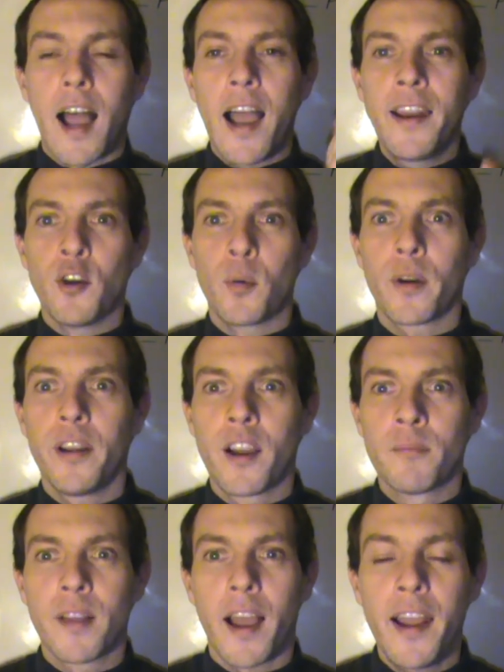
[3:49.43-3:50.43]
I know where he
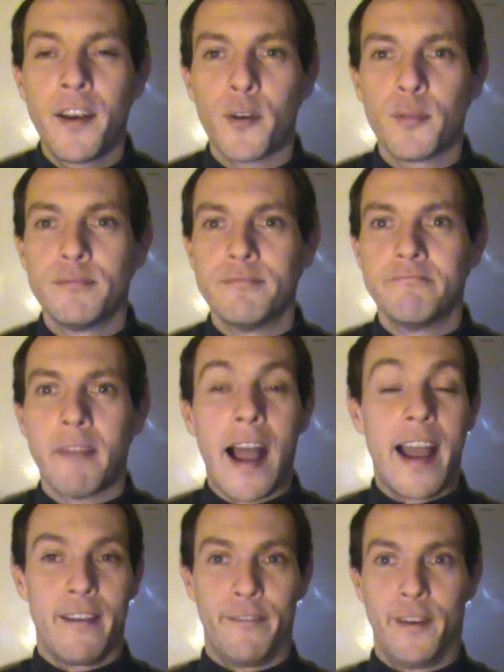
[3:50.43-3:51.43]
come. I know.
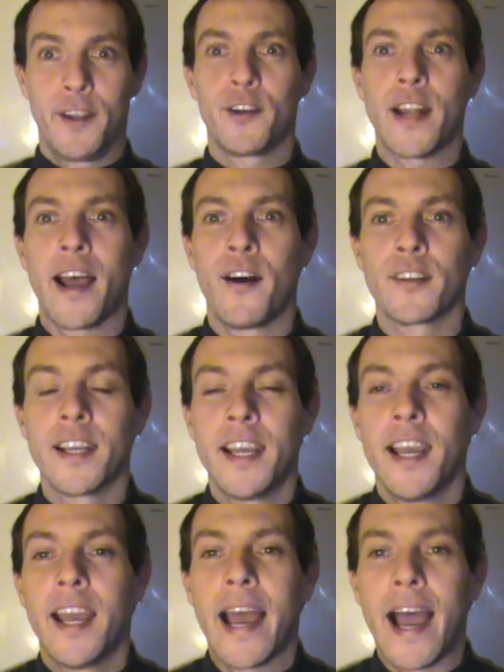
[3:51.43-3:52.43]
I have figured out
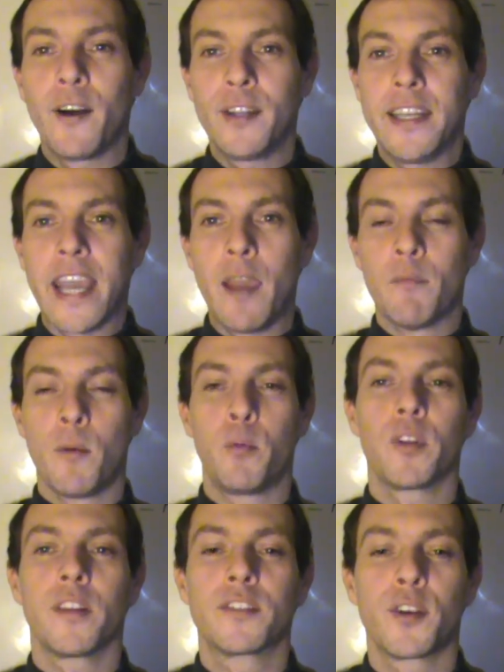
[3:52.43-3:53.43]
how he came up
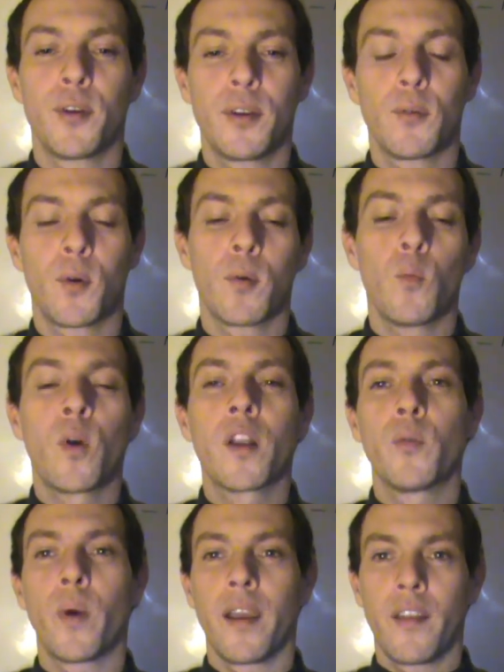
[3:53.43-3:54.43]
with it. So, or one
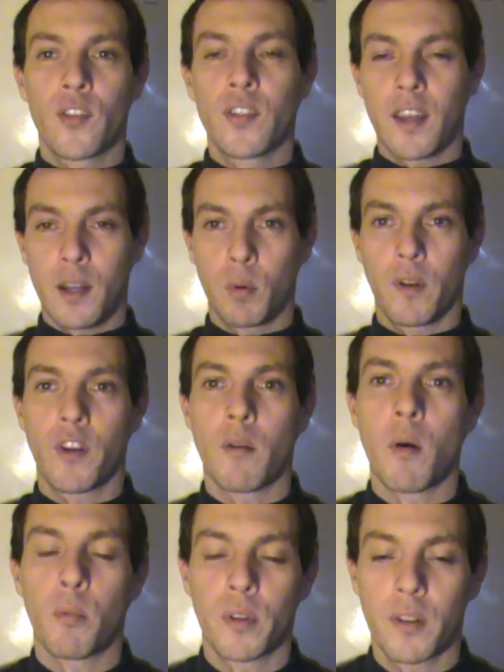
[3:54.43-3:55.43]
of the ways that he would have
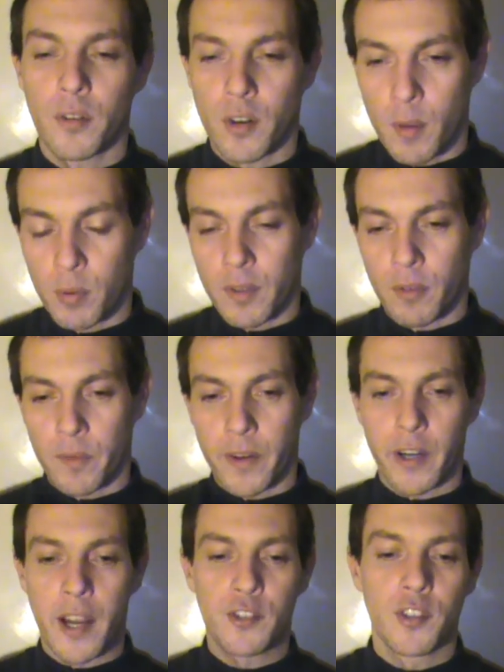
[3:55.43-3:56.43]
come up with it. There are a couple different
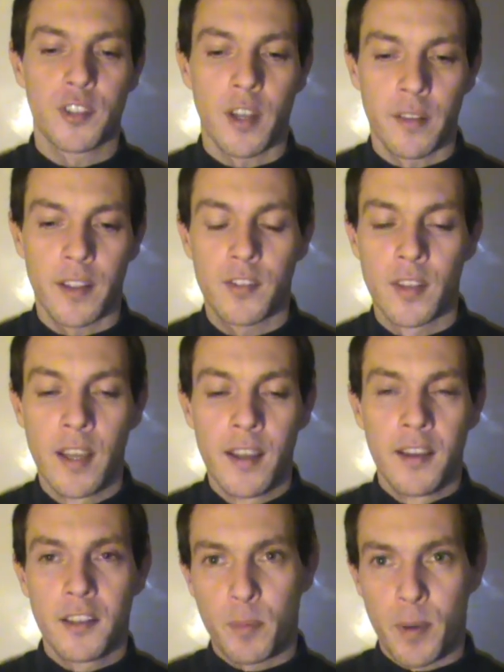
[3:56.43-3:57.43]
variations on this,
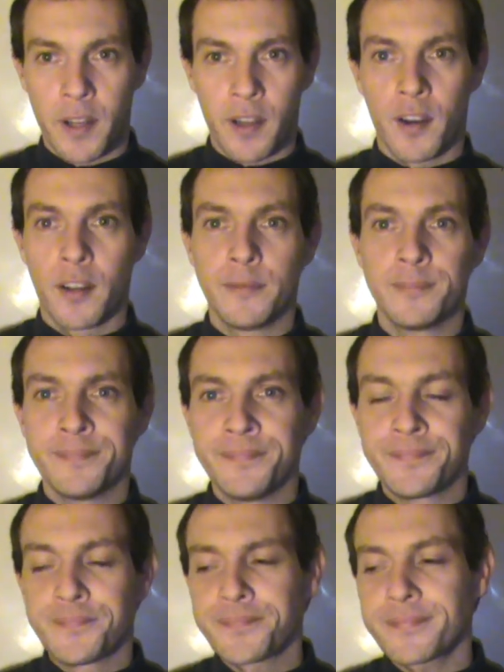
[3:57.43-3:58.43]
depending on
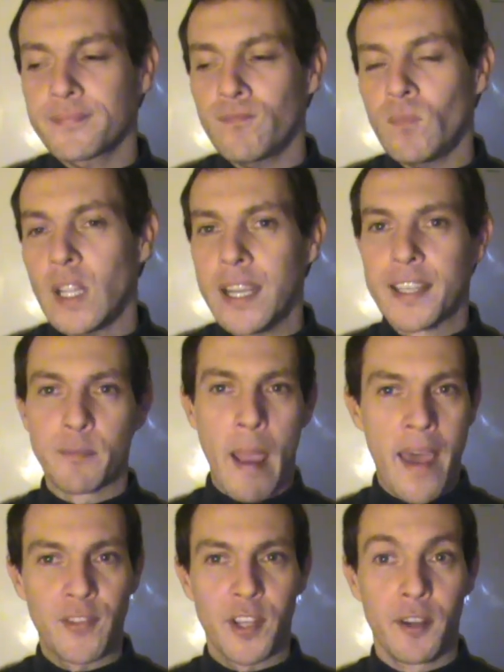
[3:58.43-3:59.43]
his
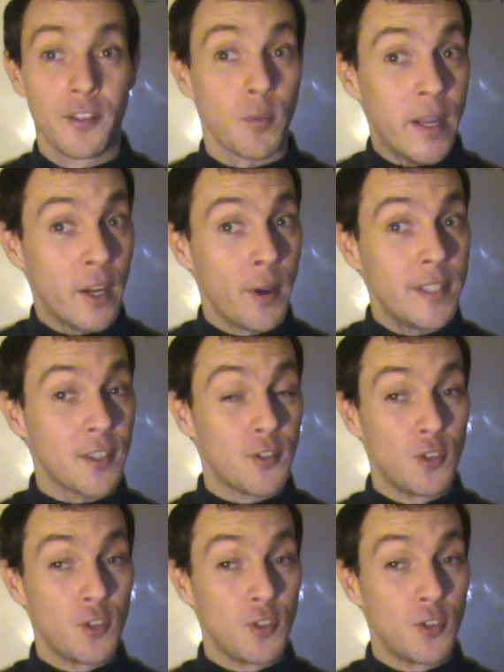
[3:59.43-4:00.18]
math skills. And we know he's